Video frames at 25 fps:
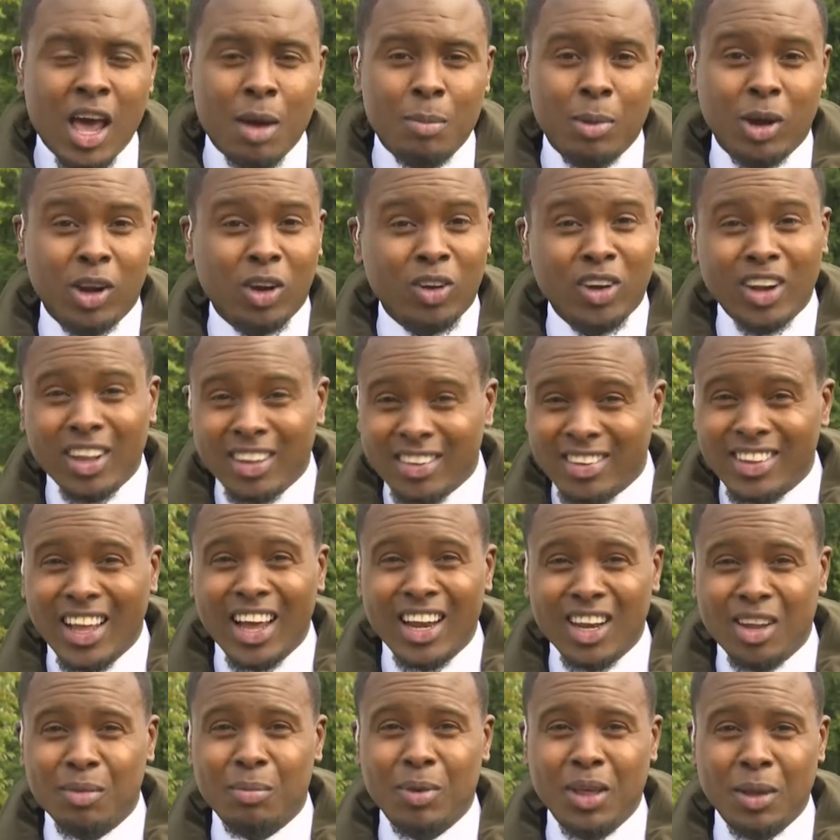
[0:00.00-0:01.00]
But
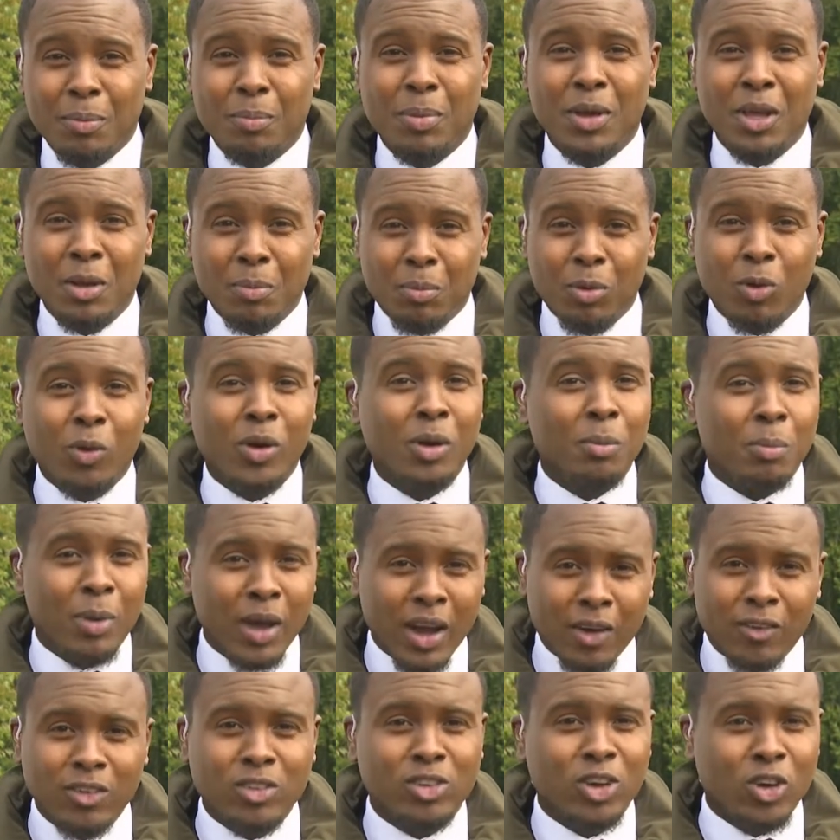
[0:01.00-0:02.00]
understandably, people and
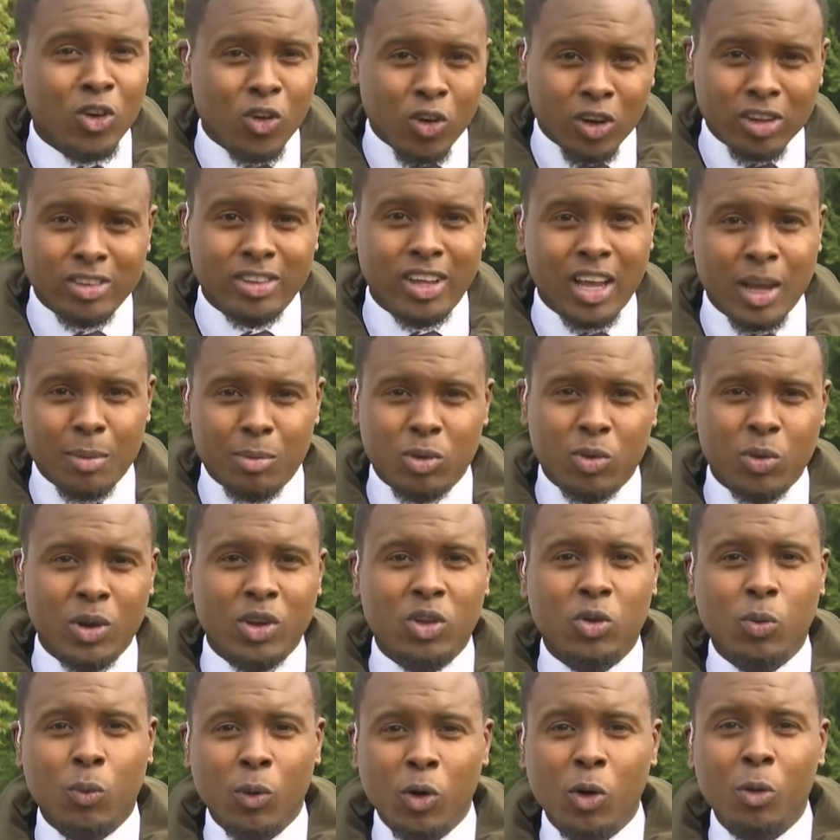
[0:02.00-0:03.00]
parents across
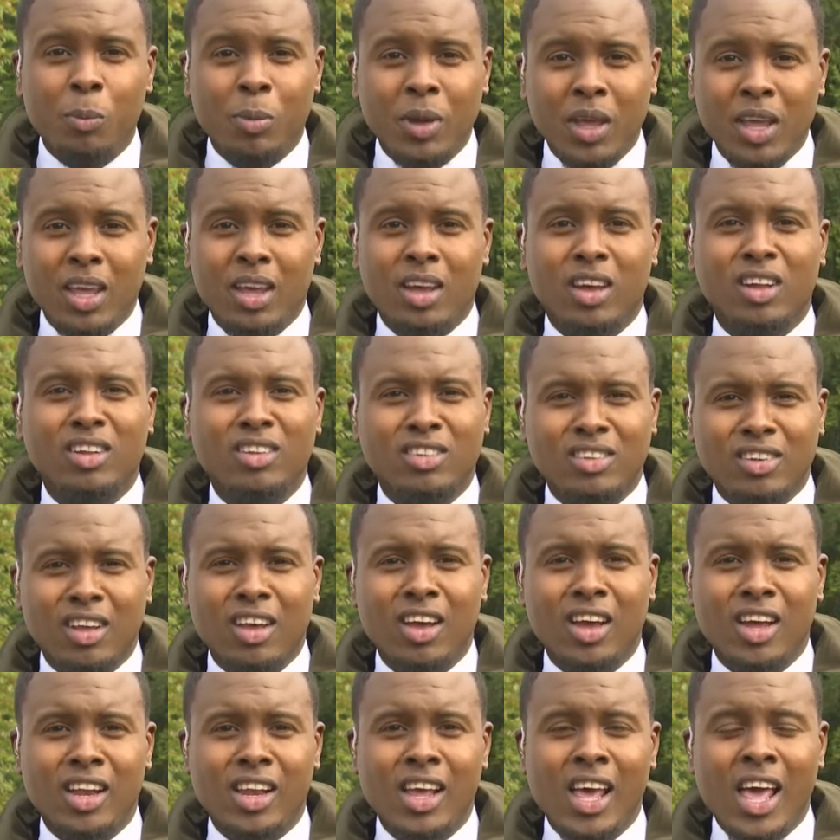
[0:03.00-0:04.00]
Ipswich will be
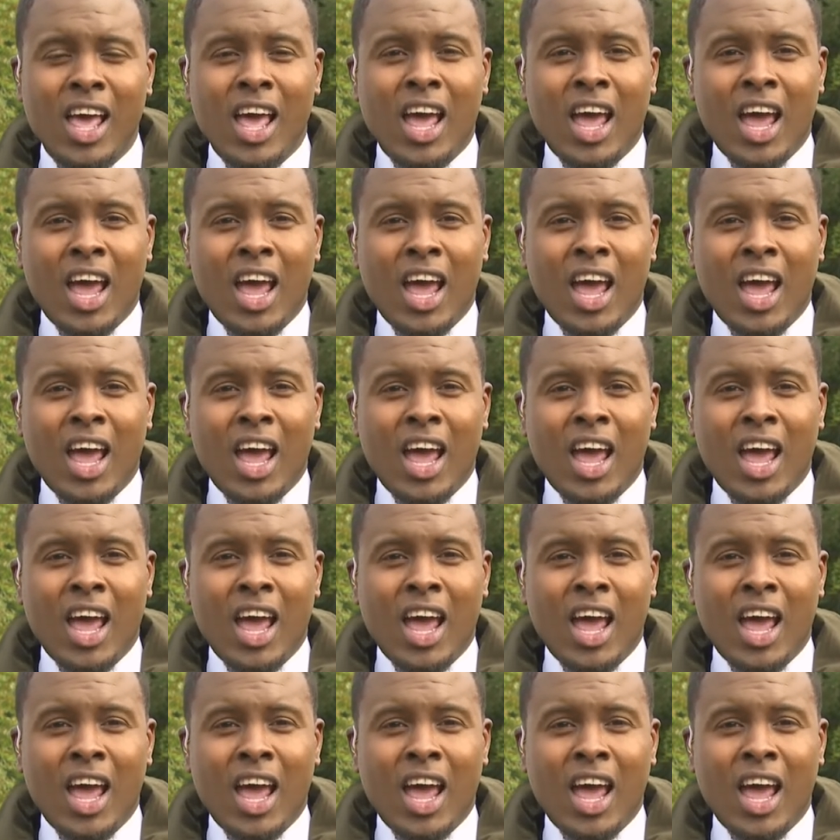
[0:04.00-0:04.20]
concerned